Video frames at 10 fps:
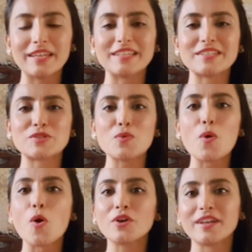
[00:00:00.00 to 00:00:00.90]
is to
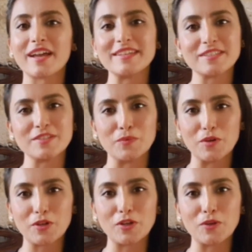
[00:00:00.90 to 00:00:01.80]
organize the
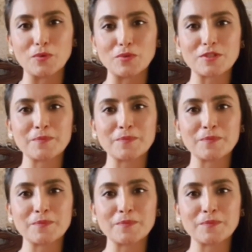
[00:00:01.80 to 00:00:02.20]
workload